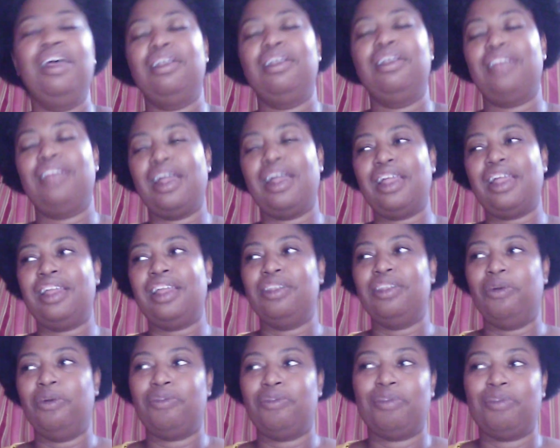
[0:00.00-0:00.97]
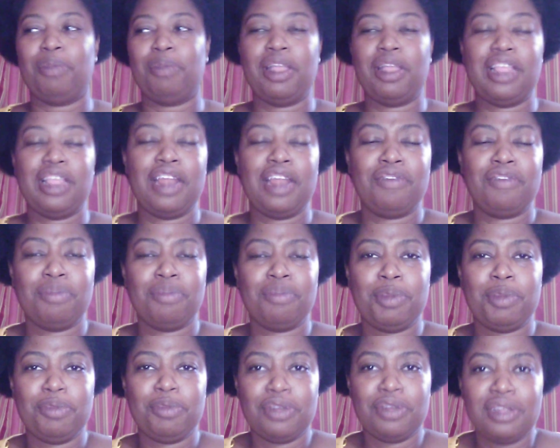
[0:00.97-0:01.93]
that I
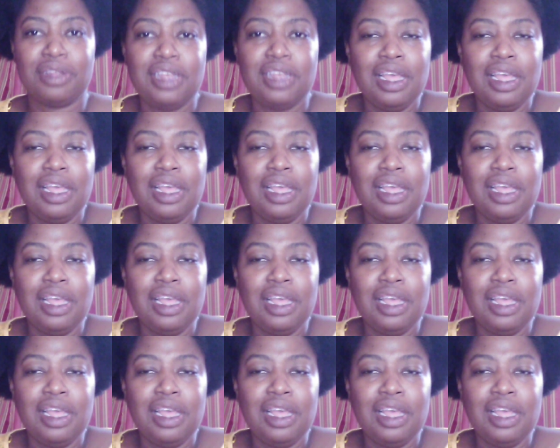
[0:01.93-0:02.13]
remember.